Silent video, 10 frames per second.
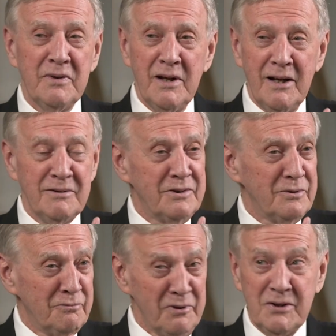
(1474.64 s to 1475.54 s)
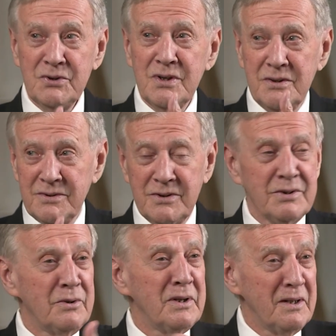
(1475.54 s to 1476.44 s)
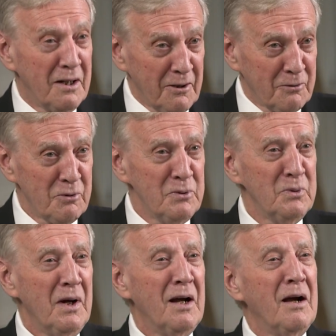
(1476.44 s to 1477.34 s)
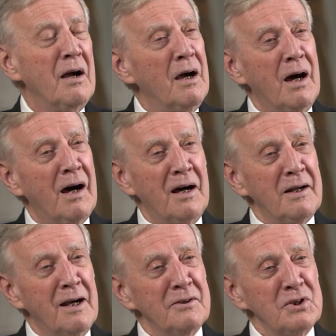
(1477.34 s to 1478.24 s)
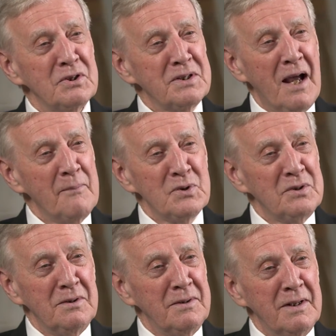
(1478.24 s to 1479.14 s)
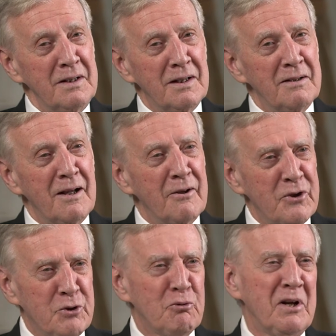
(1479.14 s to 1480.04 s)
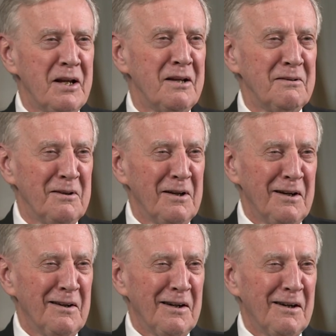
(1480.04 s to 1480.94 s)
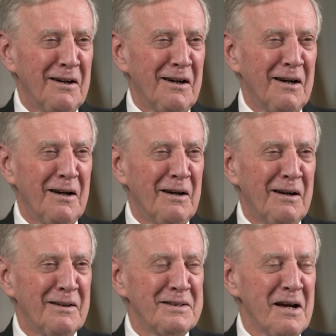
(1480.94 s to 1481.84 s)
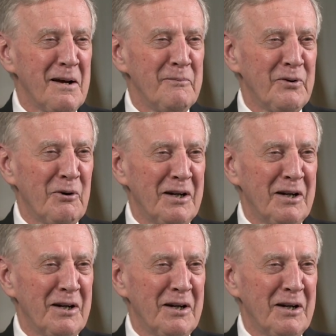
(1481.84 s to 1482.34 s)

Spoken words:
and to Rich and to Tony, our crew, are just absolutely a thrilling time for us.